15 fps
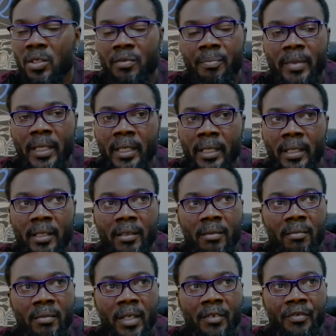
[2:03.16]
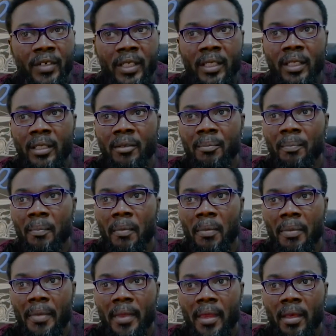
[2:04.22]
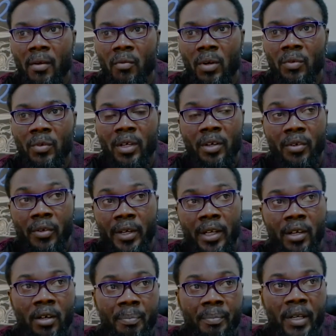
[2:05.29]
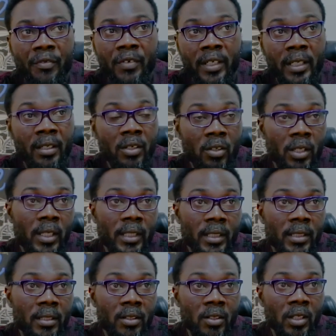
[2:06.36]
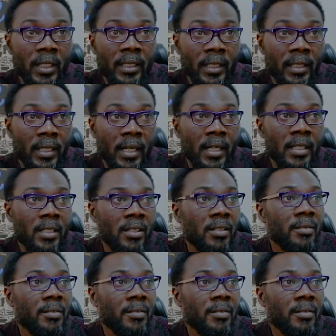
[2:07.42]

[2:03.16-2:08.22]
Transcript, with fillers: of my my father. When we were growing up, my father collect, collected cars,